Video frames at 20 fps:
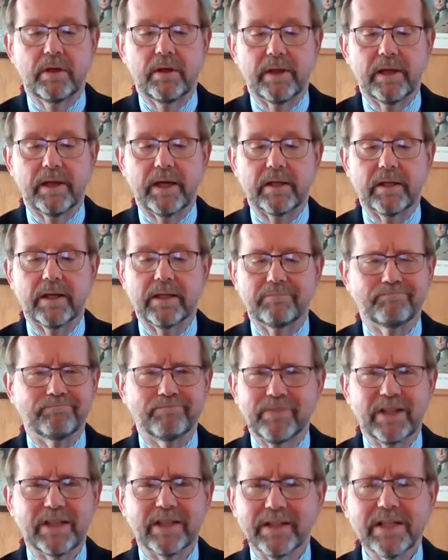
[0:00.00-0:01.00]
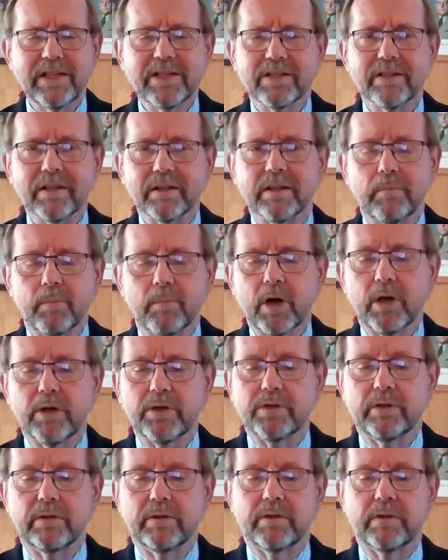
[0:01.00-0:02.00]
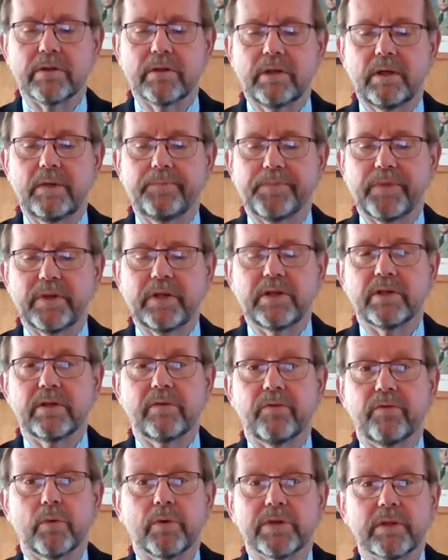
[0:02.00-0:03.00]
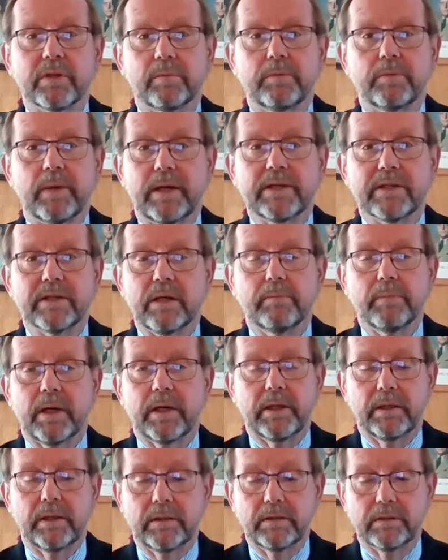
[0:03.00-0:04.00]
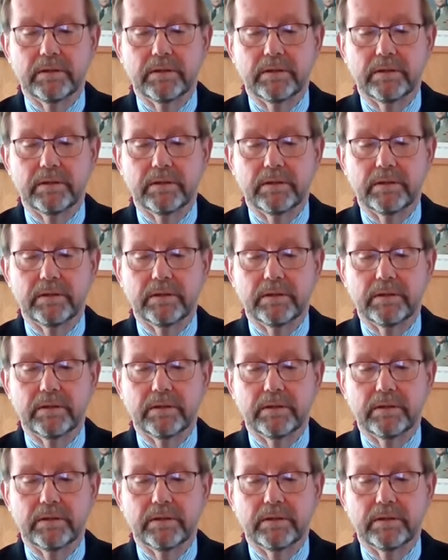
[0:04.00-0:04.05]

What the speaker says: that, at least at the margins, is enforceable by somebody.